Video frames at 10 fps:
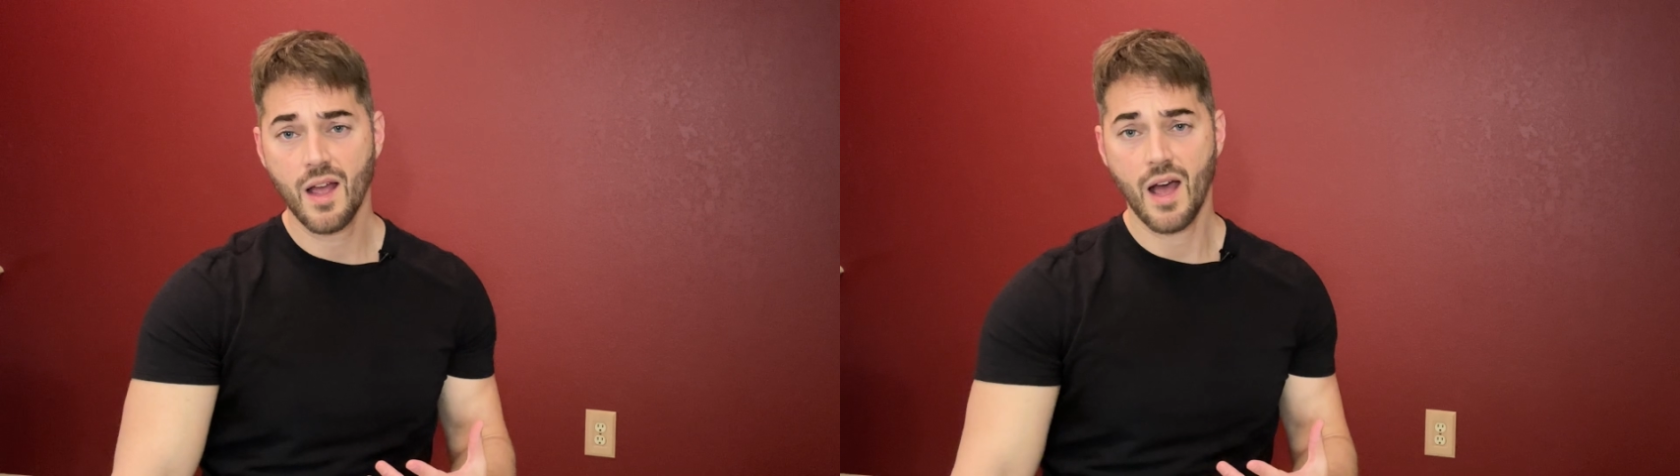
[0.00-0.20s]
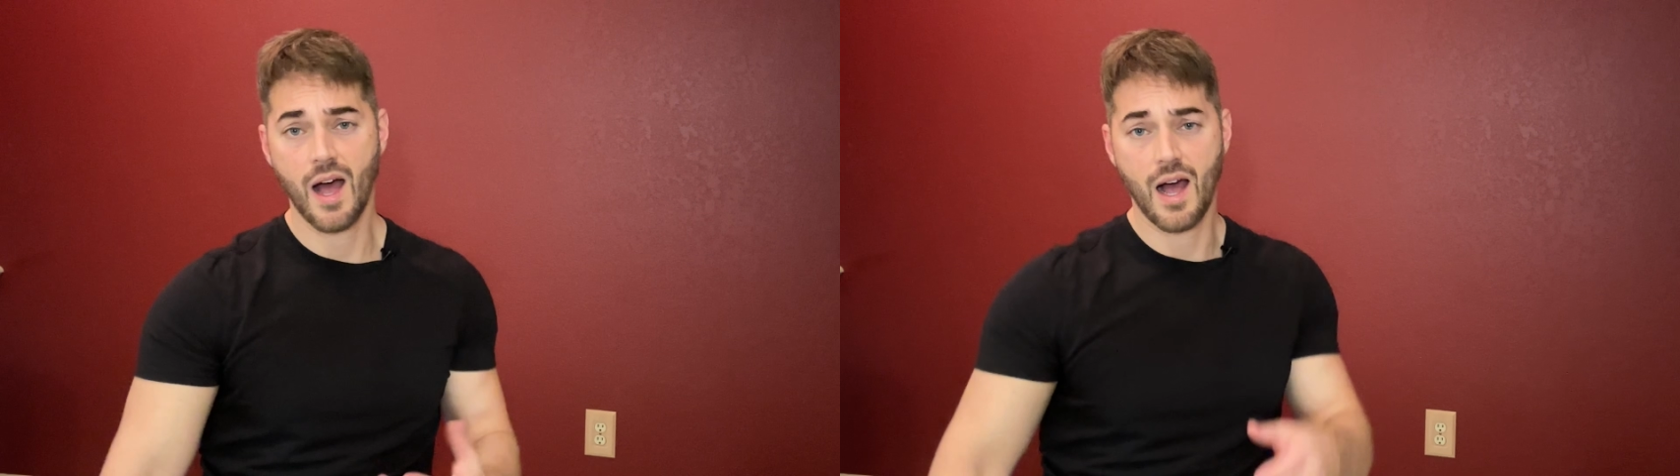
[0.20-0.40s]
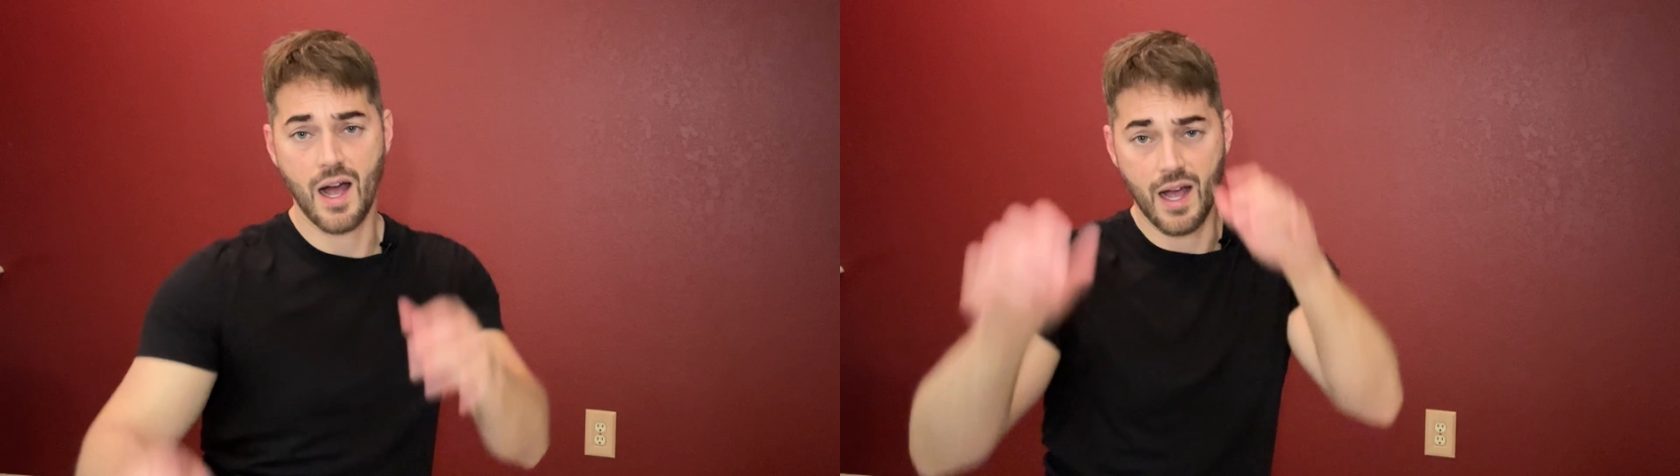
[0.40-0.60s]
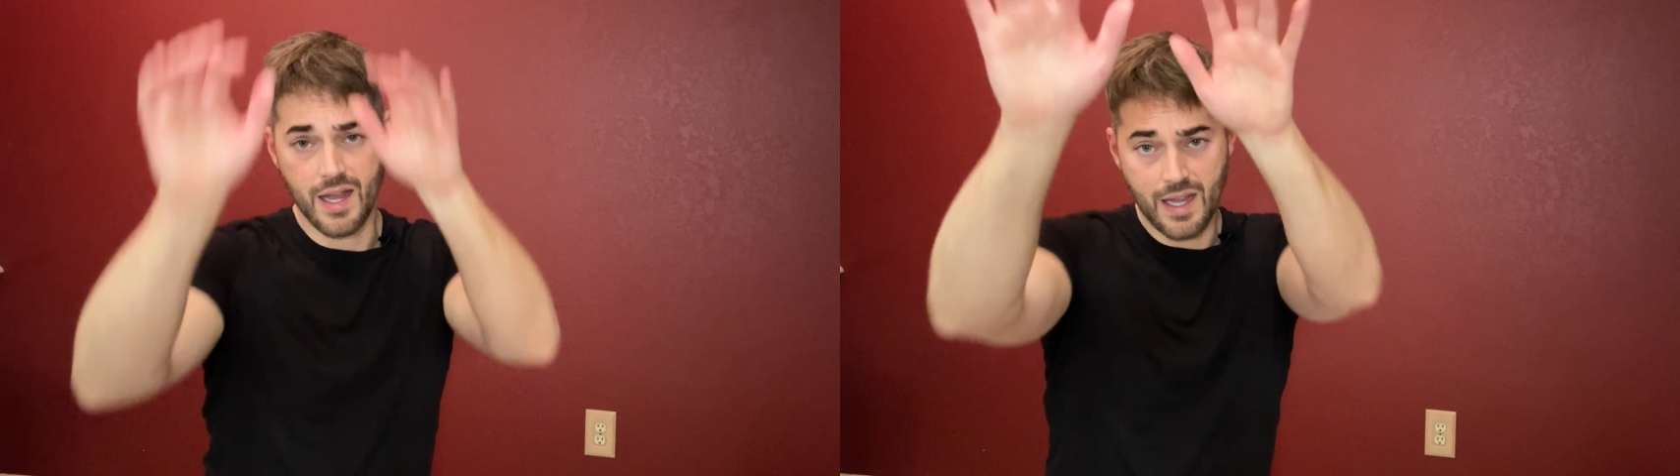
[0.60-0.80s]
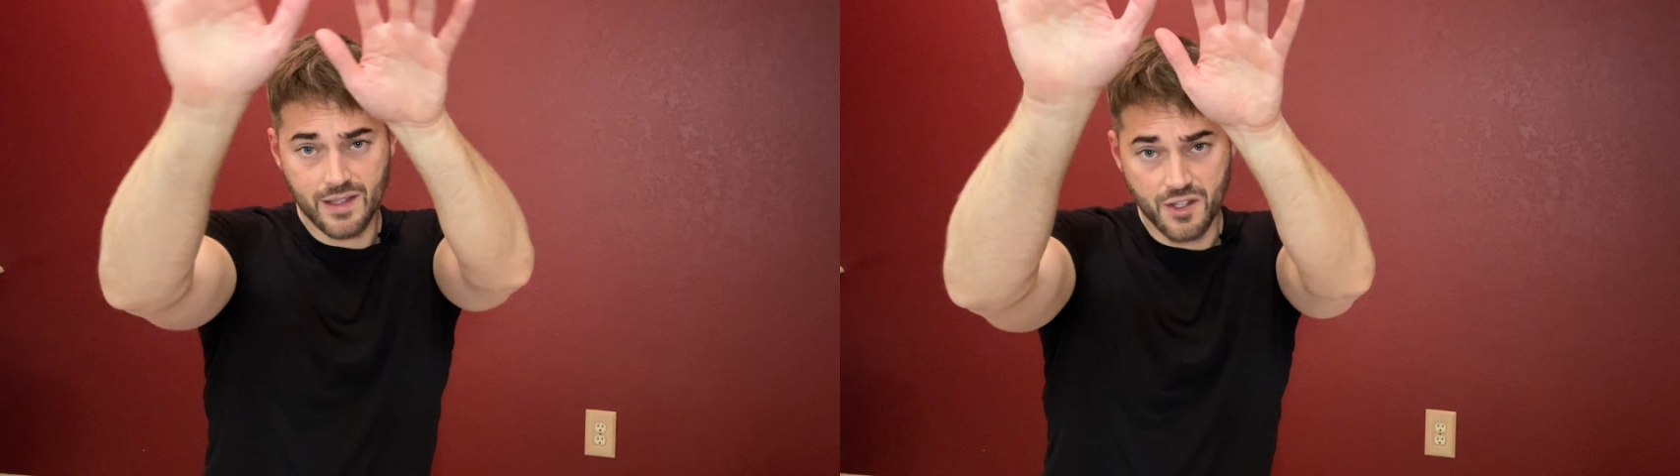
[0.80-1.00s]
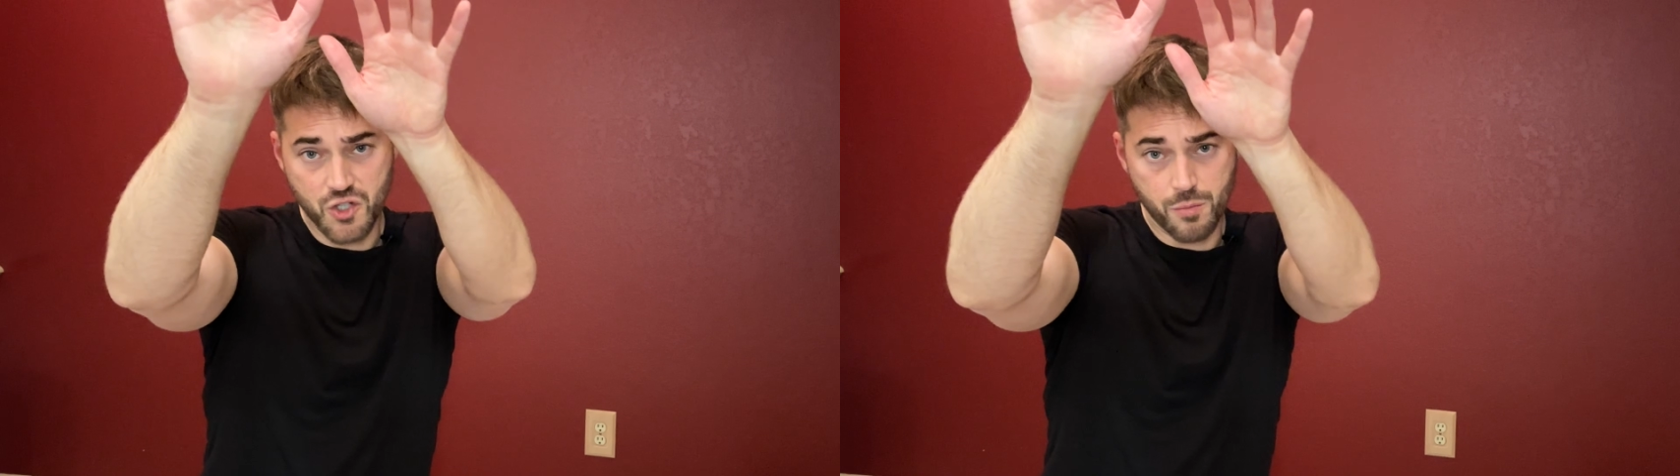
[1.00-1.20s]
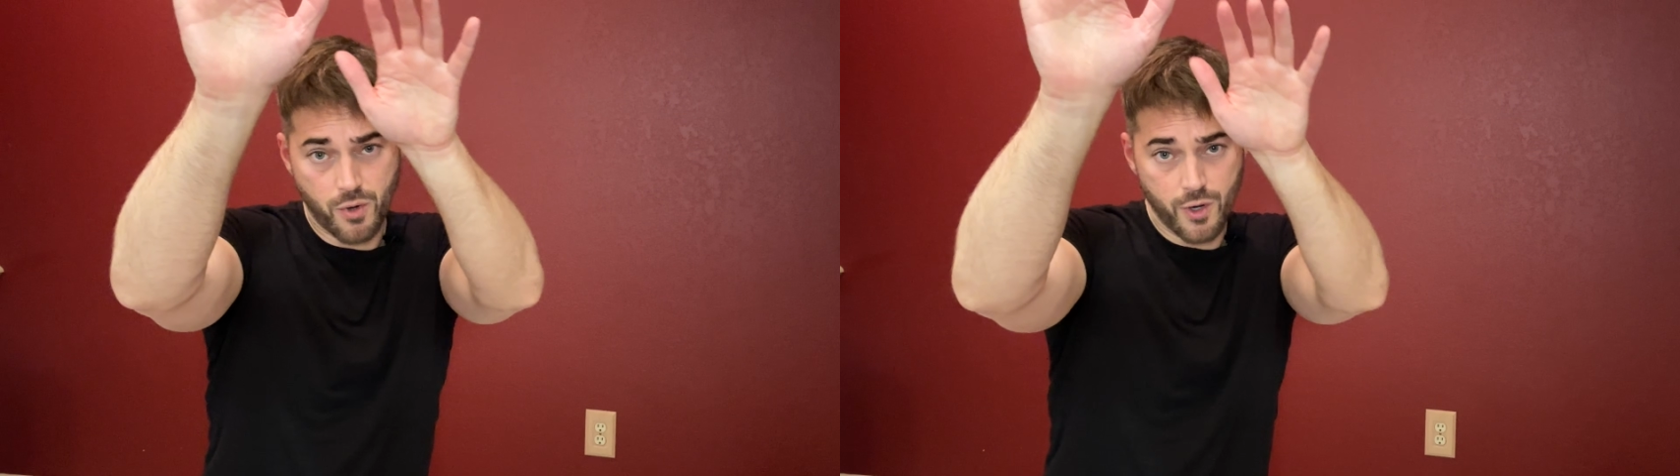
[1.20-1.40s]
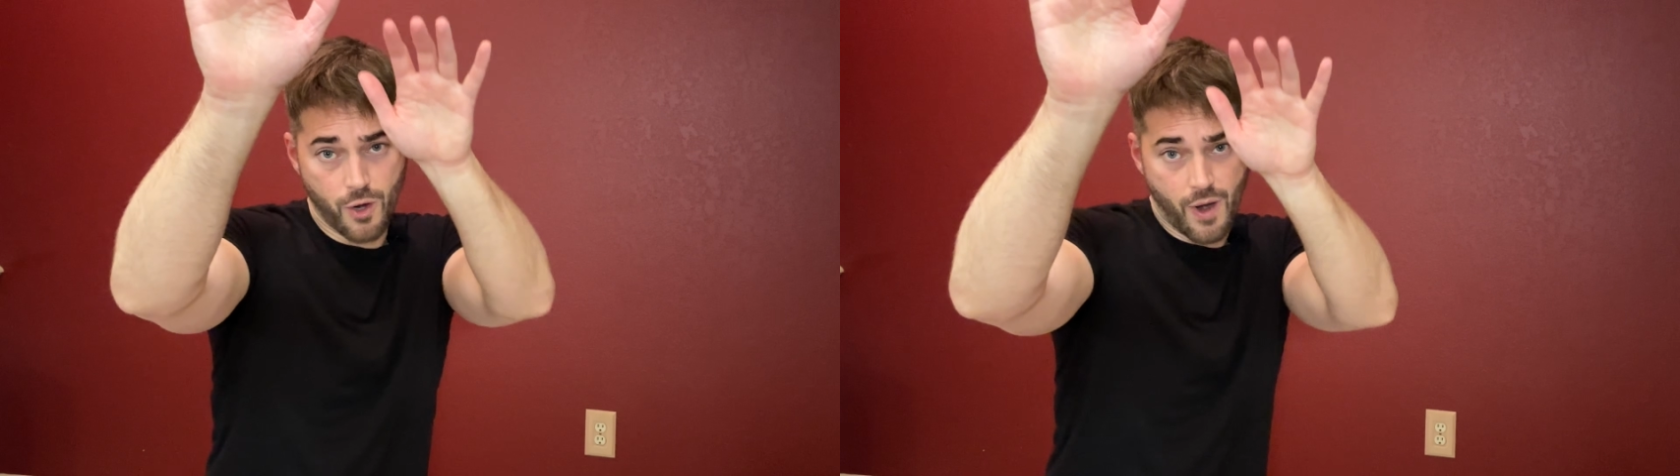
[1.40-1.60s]
unless you
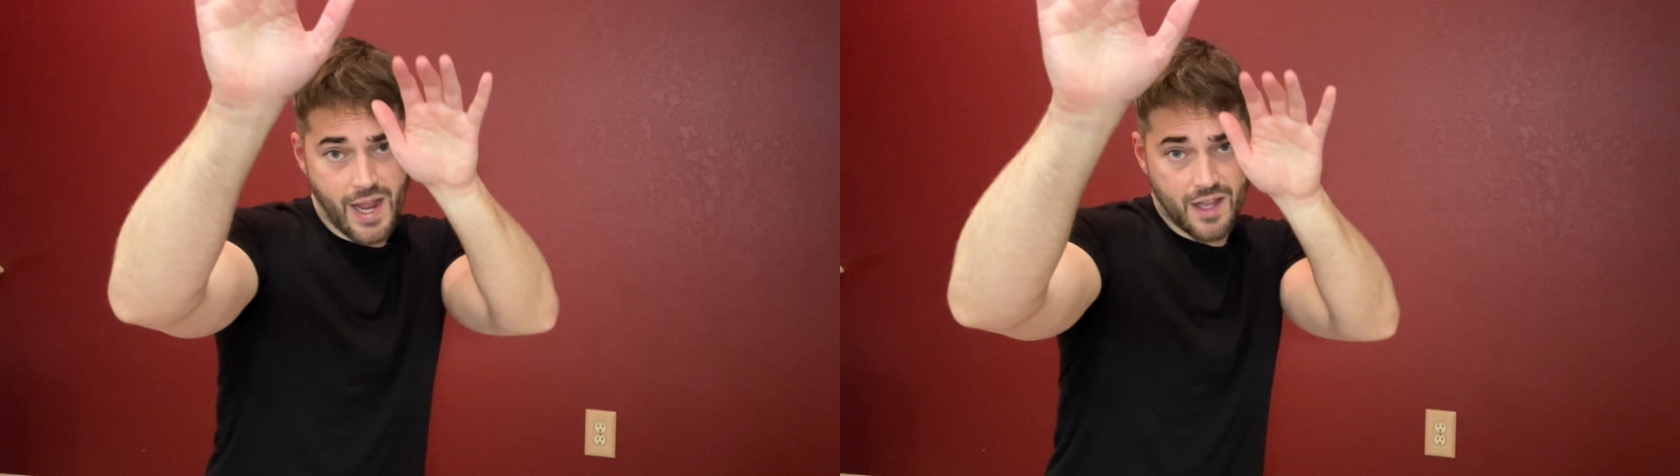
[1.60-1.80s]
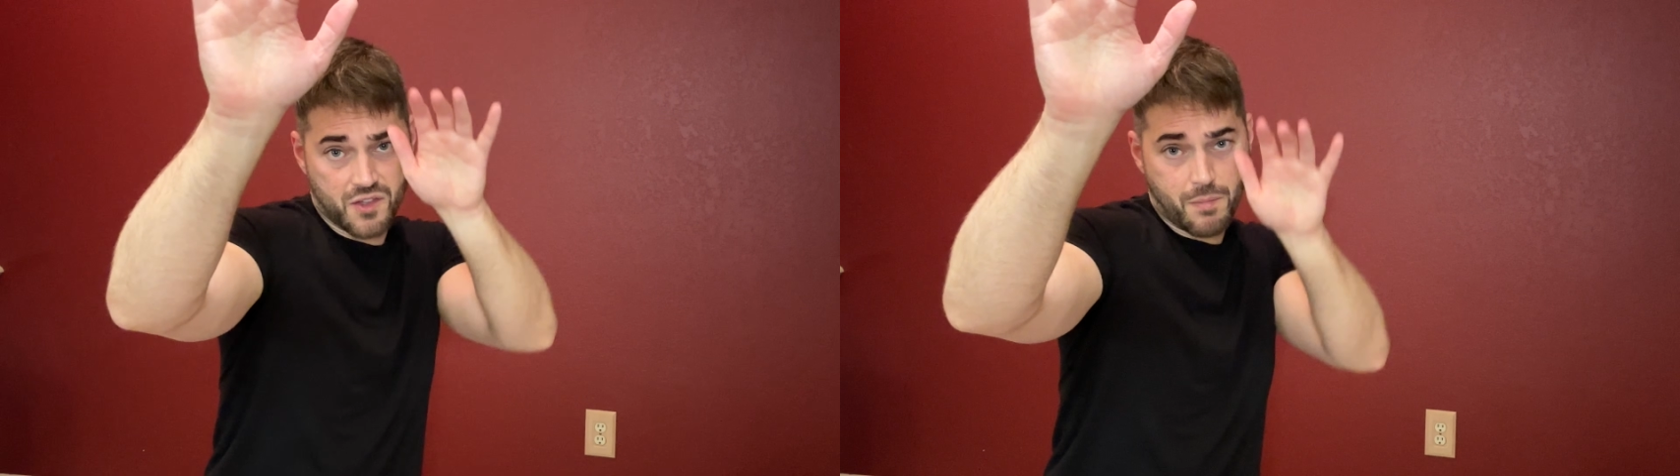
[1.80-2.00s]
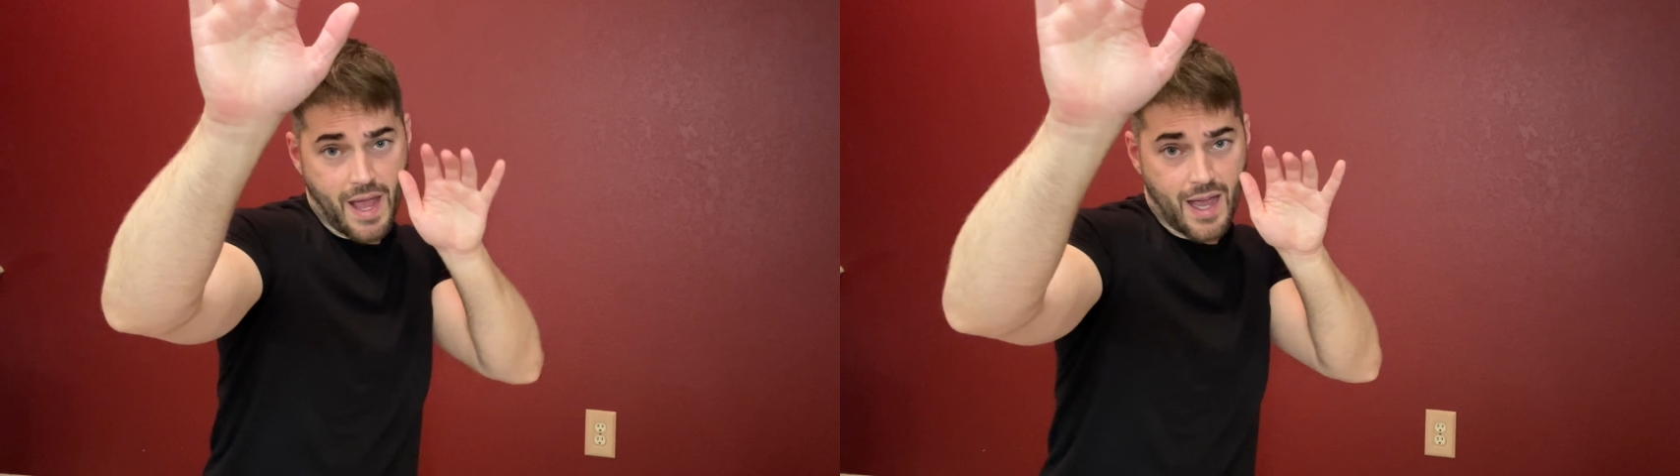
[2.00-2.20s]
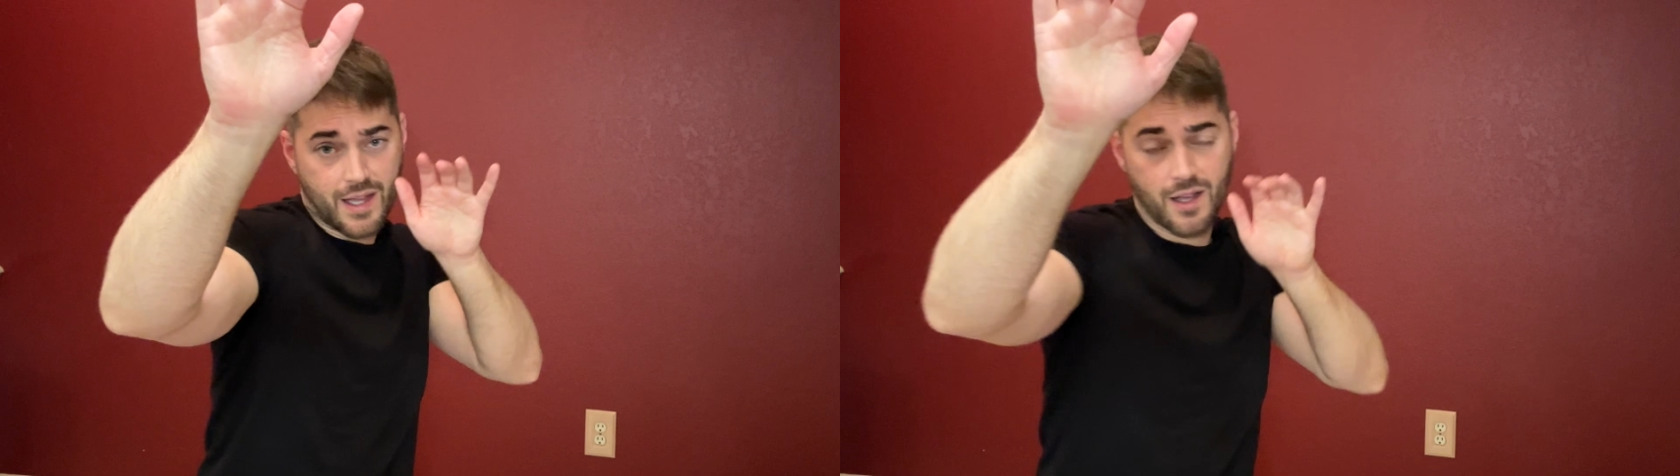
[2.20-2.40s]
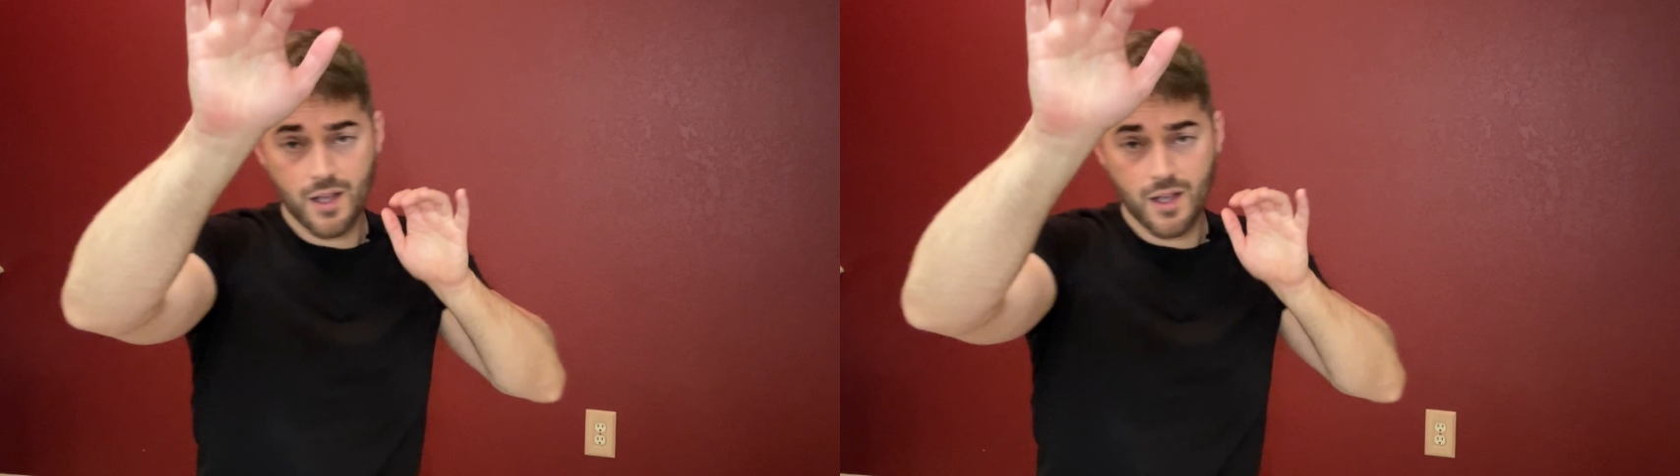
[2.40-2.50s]
pull your hands back,